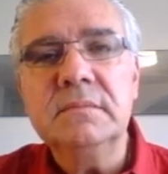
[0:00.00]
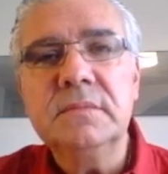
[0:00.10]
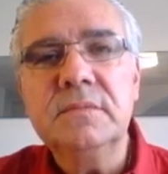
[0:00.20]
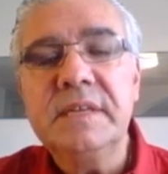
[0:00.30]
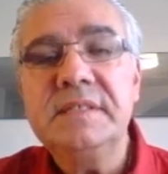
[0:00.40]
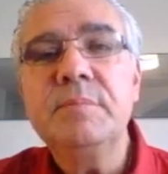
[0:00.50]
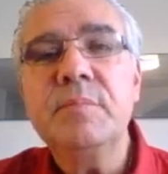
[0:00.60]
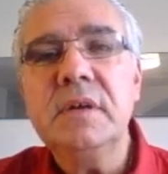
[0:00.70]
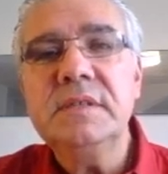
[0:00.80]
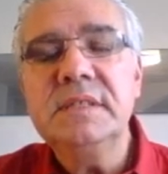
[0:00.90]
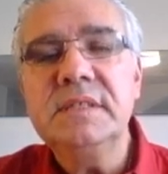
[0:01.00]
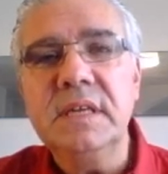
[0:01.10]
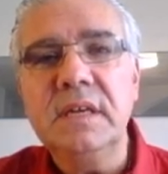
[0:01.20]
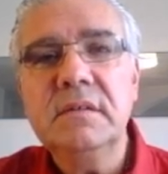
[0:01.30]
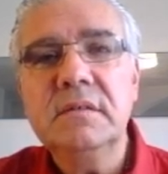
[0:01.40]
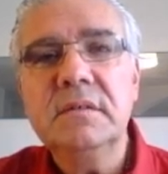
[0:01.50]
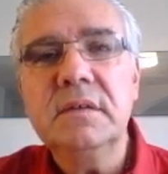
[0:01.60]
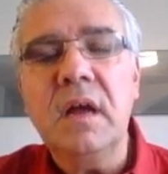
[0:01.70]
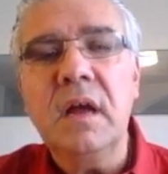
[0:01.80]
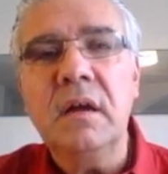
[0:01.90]
reciprocity,
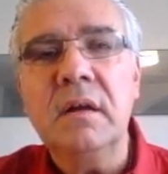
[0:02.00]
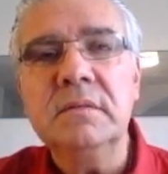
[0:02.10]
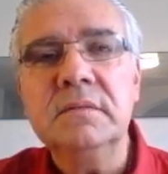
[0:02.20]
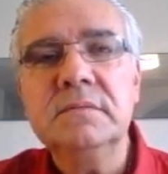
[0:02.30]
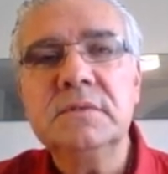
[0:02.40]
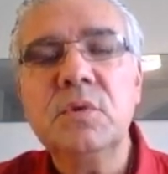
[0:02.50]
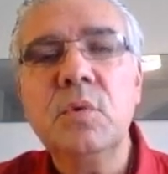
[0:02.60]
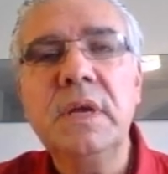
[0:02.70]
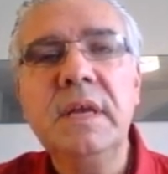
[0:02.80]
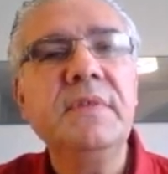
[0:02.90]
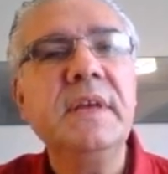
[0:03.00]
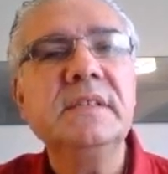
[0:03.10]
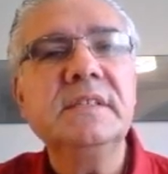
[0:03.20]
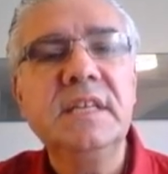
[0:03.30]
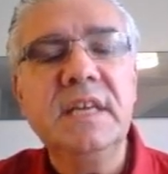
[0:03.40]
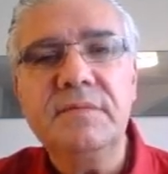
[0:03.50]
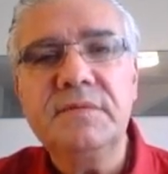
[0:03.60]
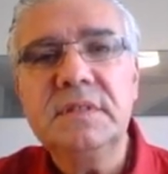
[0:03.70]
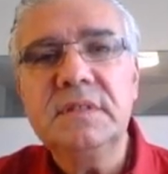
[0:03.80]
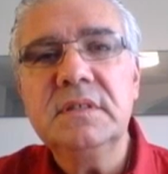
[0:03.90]
so if there is
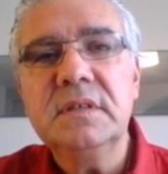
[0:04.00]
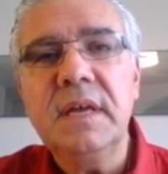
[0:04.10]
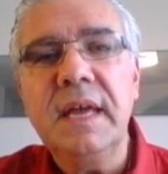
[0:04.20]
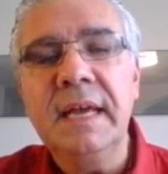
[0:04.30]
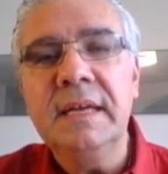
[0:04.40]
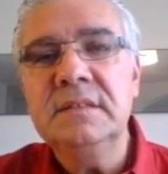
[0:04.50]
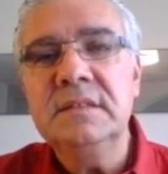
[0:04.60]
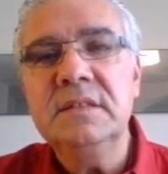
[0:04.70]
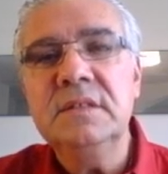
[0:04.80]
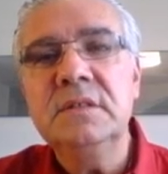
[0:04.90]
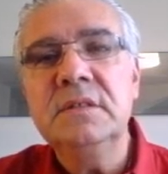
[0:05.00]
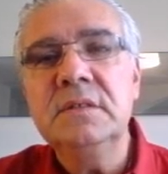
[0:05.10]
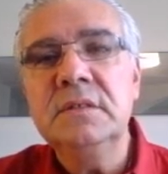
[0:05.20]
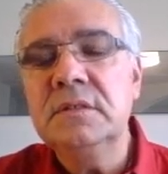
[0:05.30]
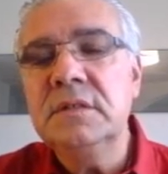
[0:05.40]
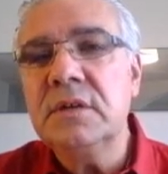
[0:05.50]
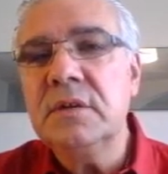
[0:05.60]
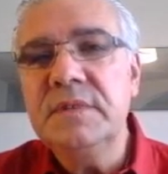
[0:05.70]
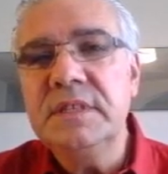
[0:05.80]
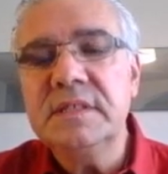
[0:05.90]
gift and none
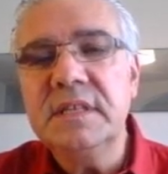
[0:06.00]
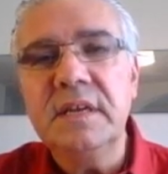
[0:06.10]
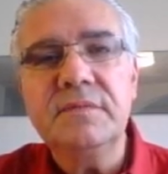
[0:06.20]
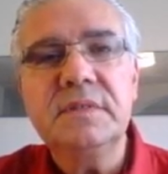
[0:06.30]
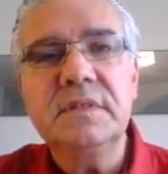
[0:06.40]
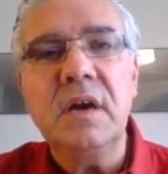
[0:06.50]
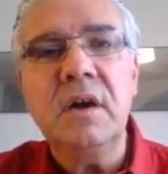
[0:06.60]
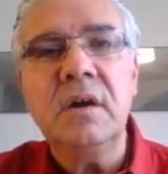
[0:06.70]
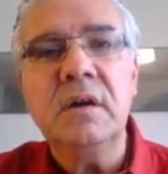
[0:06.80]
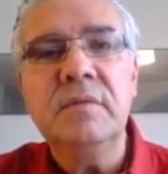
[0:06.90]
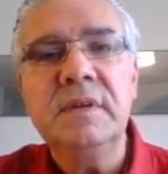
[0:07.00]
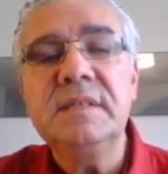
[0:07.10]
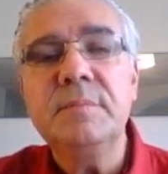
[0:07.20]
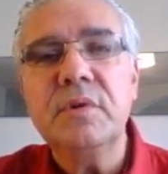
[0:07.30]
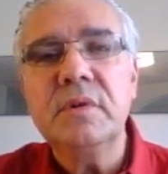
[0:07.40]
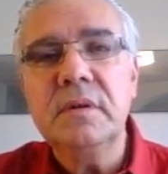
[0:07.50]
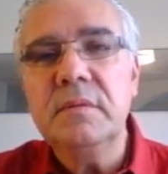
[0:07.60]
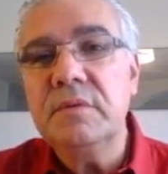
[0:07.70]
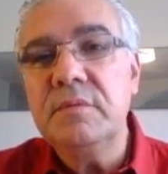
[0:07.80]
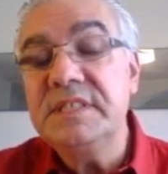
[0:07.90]
of these gifts are
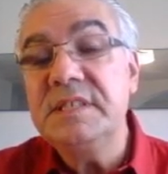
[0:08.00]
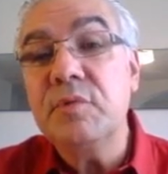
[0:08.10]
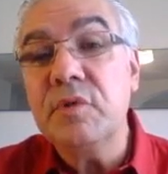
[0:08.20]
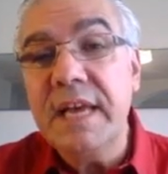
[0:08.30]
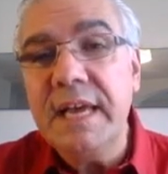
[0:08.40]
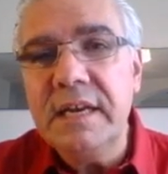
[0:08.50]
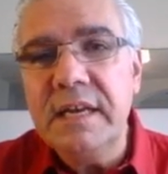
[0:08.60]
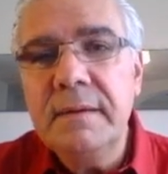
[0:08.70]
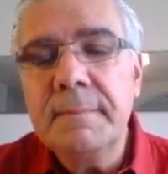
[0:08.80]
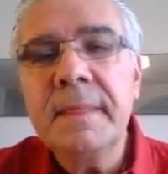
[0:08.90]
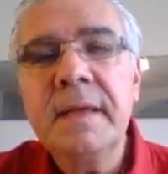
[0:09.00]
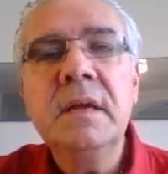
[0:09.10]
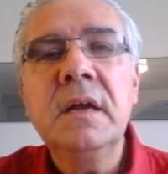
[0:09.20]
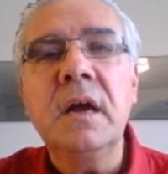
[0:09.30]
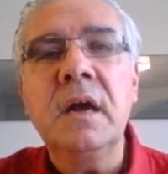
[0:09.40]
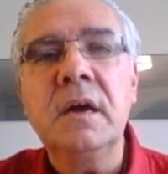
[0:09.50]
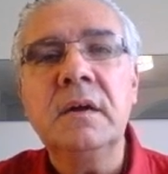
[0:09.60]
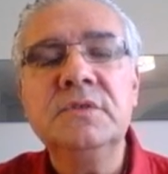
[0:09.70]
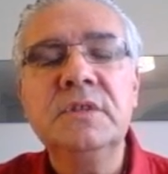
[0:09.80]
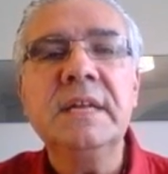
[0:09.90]
reciprocated,
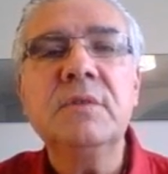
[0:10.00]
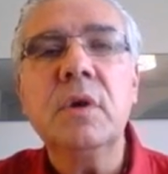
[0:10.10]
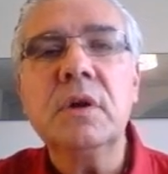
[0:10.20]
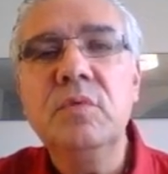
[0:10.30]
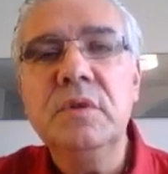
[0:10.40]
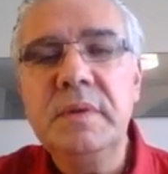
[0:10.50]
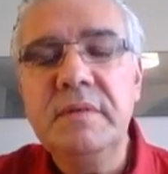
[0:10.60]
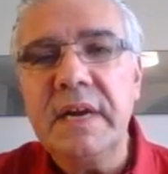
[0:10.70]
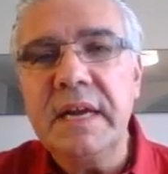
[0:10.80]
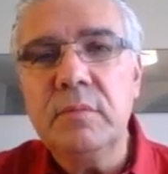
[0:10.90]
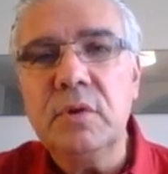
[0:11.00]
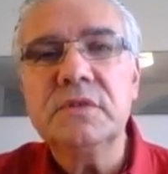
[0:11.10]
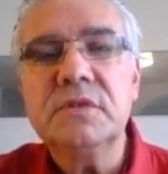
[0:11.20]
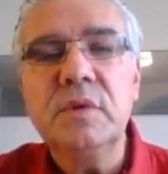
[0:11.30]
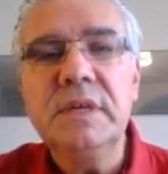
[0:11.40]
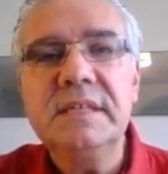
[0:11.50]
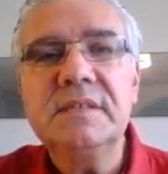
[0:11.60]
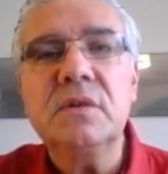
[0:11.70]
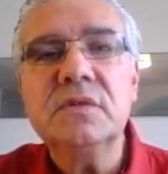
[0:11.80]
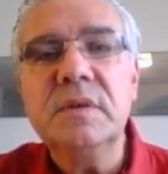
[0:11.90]
the network wouldn't be viable. So it is
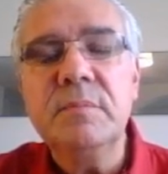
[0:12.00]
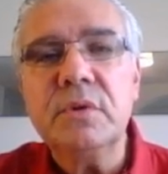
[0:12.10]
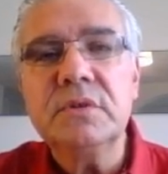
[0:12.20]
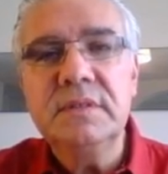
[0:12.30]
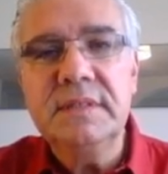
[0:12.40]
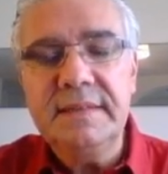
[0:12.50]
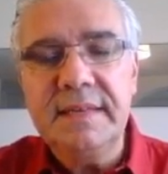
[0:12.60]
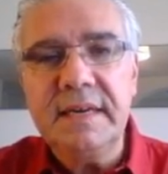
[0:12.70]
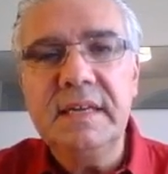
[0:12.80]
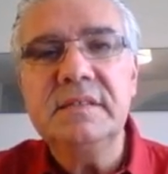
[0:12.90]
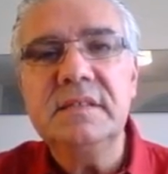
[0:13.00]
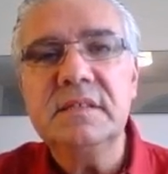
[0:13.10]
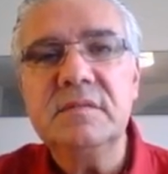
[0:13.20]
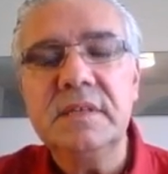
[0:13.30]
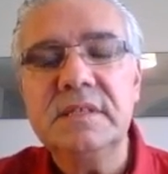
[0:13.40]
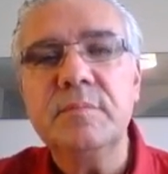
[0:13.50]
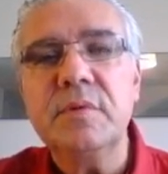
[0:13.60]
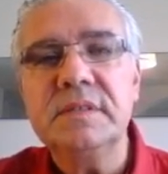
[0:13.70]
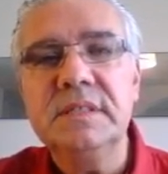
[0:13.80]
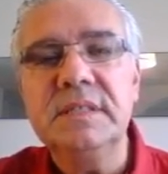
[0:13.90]
also important that there is this
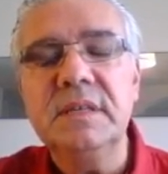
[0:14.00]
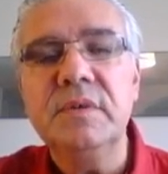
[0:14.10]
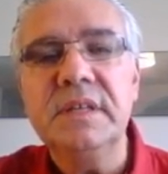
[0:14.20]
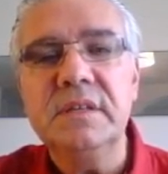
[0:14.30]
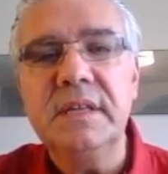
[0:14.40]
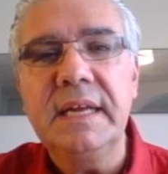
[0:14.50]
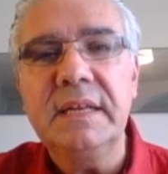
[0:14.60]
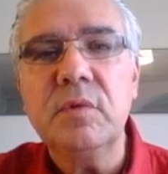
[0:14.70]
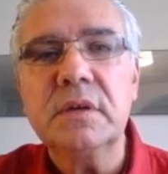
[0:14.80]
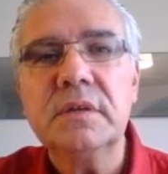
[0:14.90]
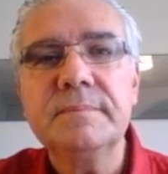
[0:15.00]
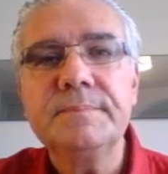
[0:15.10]
reciprocity within the network.